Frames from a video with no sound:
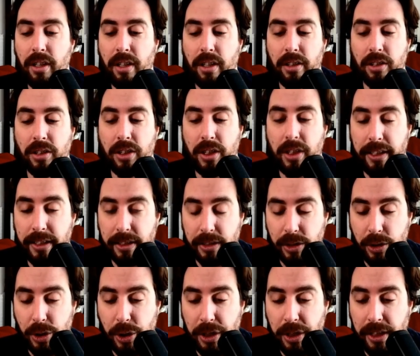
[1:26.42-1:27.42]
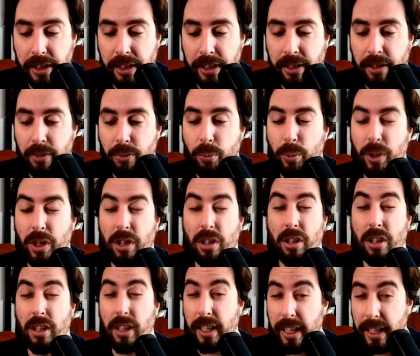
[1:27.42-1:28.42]
CLG
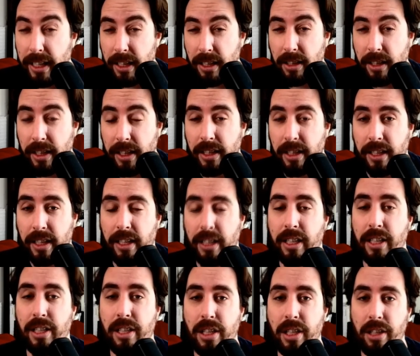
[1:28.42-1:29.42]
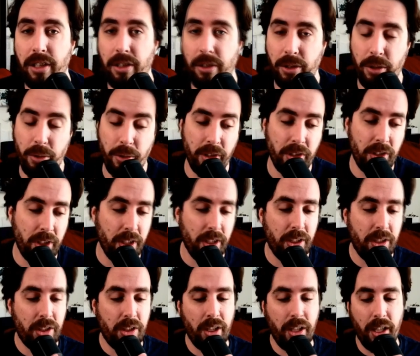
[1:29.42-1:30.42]
will likely not continue to
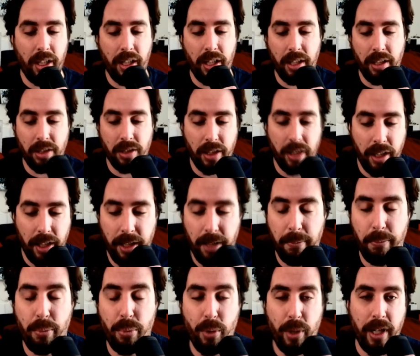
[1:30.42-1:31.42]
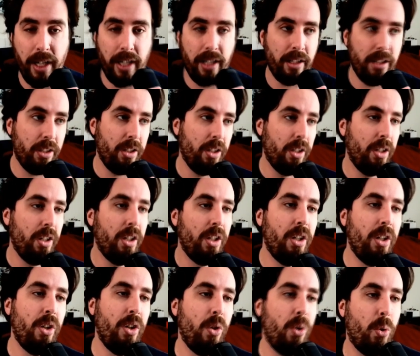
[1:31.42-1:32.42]
exist as a brand
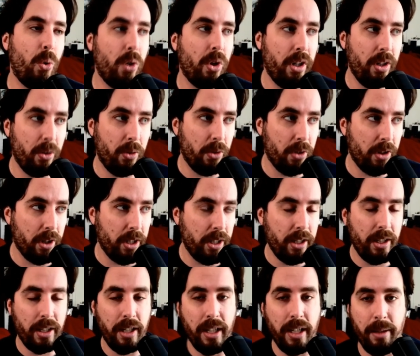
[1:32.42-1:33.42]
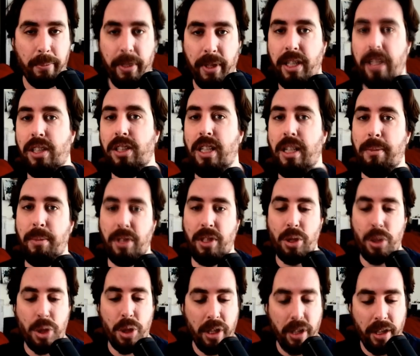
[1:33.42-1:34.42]
or an org uh, because
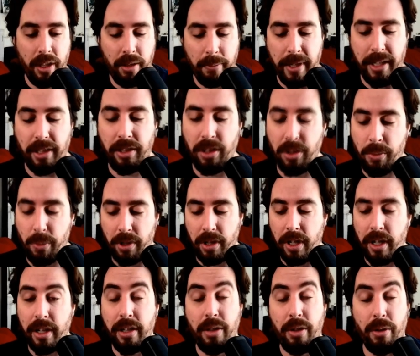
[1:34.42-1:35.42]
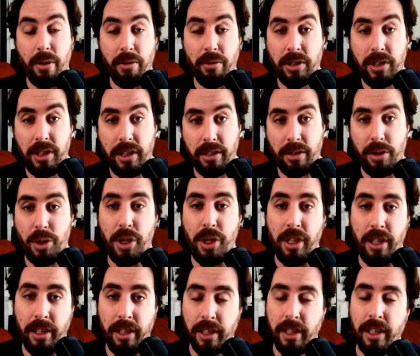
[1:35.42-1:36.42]
MSG, Madison Square Garden, who owns
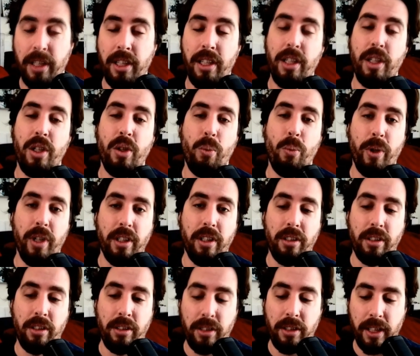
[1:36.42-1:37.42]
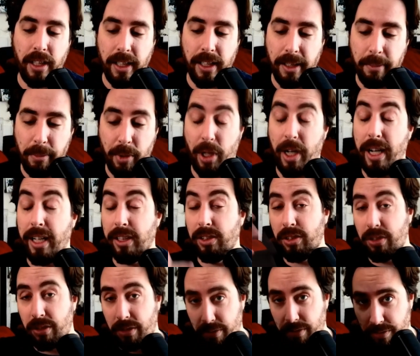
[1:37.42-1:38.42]
CLG, will uh, or
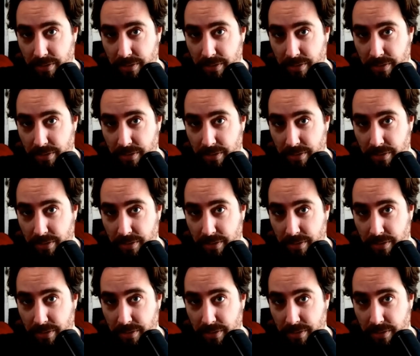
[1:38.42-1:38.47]
has